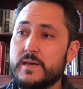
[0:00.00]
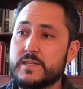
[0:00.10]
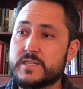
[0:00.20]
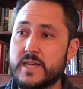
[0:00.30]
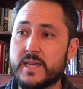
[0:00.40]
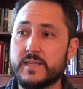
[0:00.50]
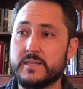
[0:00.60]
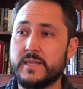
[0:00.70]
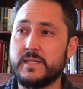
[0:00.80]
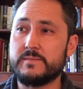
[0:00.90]

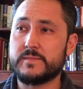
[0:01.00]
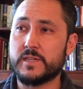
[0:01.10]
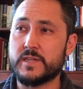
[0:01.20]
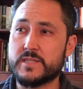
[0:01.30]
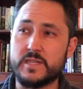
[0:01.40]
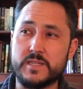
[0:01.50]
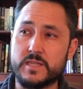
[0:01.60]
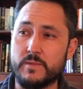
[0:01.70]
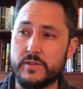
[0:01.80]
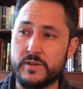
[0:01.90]
Secondly, you're going to see
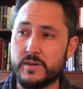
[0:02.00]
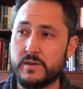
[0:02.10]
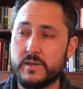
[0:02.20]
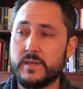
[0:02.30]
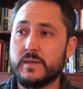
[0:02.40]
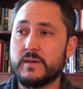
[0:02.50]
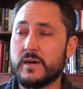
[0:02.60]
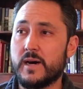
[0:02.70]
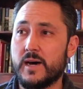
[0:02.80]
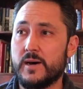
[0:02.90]
some other
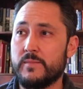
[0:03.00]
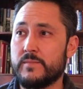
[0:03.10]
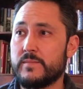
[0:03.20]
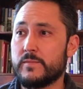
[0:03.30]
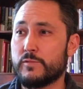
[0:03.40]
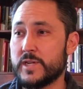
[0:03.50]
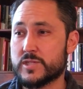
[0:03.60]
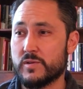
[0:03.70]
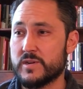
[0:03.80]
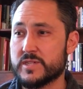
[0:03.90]

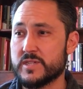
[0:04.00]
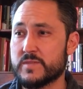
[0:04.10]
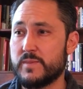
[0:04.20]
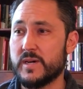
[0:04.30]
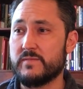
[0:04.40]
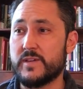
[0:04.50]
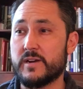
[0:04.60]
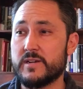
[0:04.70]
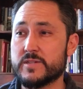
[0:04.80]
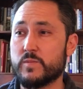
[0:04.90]
resources, but
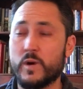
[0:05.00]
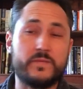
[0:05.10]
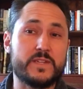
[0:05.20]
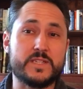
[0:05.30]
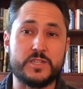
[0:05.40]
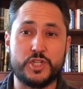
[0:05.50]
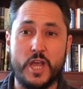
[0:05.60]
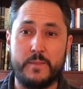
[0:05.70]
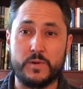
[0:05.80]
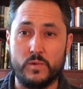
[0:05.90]
there is one that says
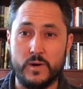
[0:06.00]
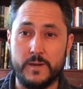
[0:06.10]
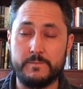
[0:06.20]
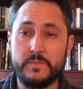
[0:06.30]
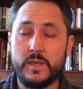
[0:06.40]
Chapter 1.